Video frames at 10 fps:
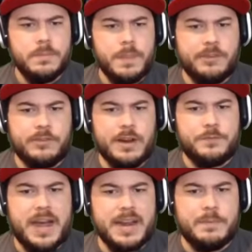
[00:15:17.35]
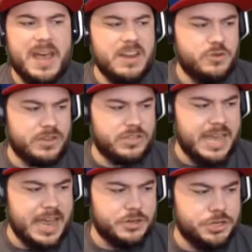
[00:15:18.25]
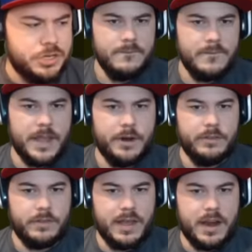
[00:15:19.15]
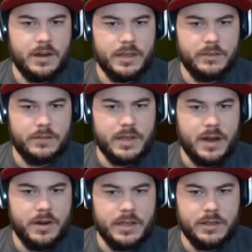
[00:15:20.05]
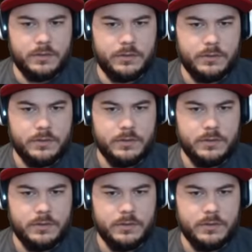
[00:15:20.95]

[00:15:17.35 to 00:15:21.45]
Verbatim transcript: I just need to find Patrick's sketch. There it is, there it is, there it is.